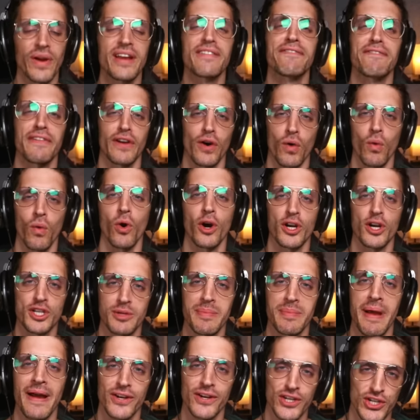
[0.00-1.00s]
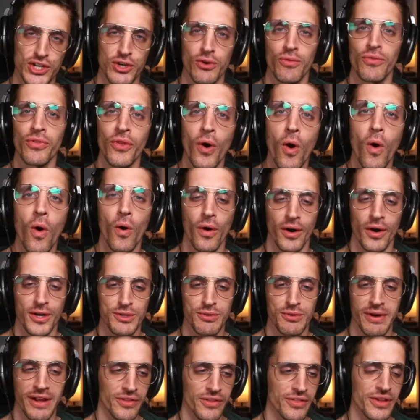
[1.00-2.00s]
we feel worse about shooting the horse
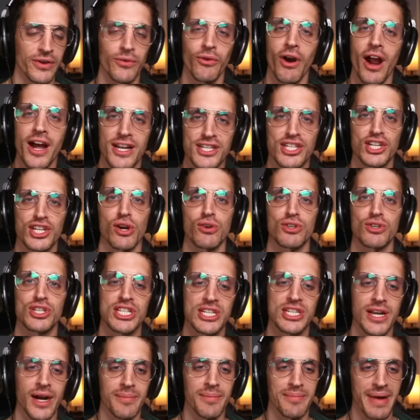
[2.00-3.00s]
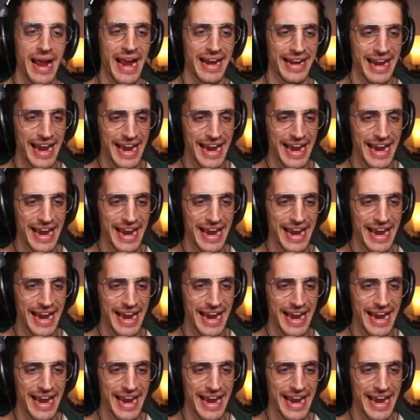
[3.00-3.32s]
rather than Roscoe's scumbag